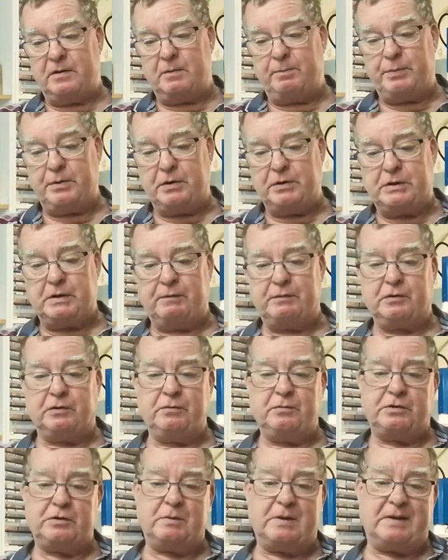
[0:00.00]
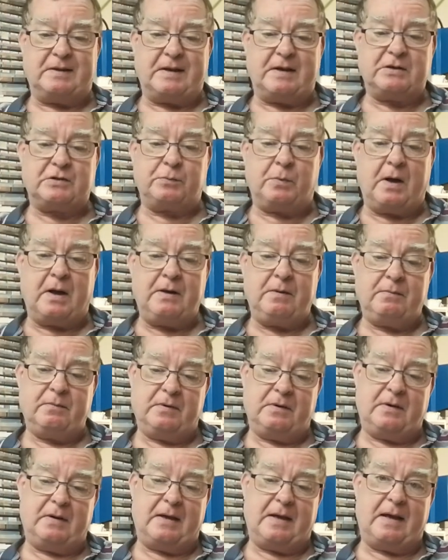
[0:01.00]
The beauty of doing it this way
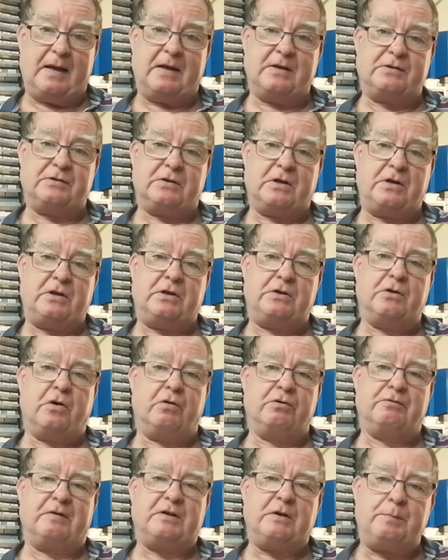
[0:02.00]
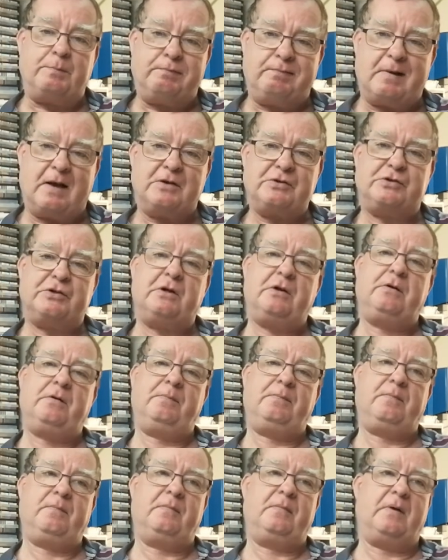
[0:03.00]
is that you're not under any pressure
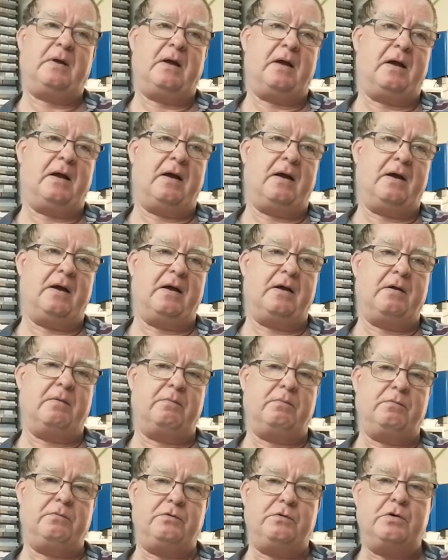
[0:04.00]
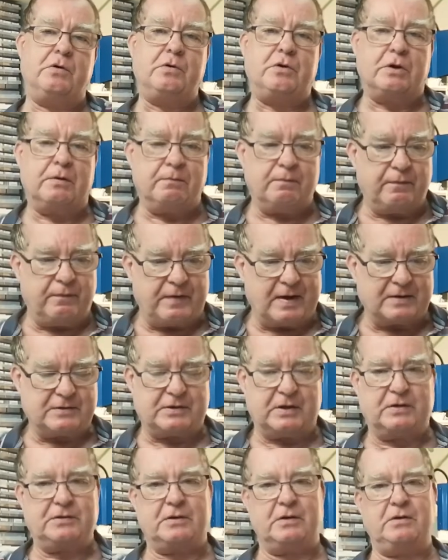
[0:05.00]
uh, you can
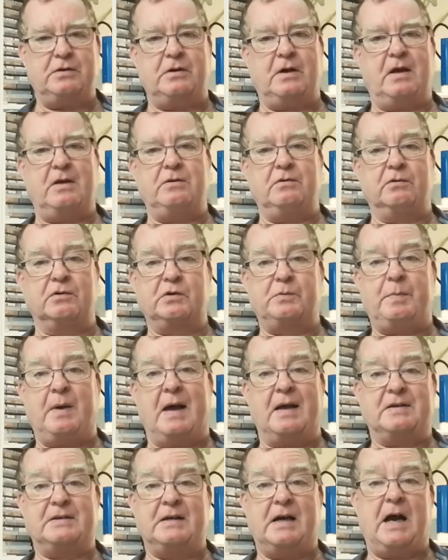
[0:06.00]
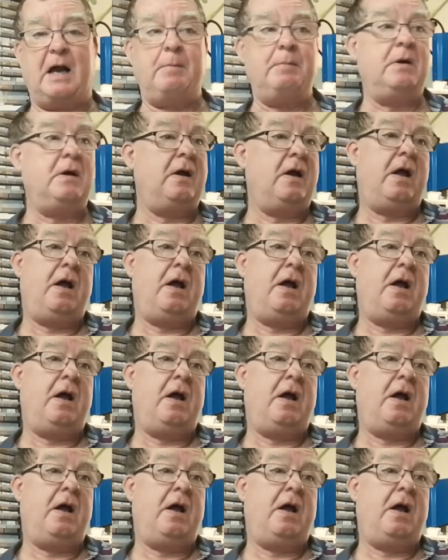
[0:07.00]
fix things in, in your spare time.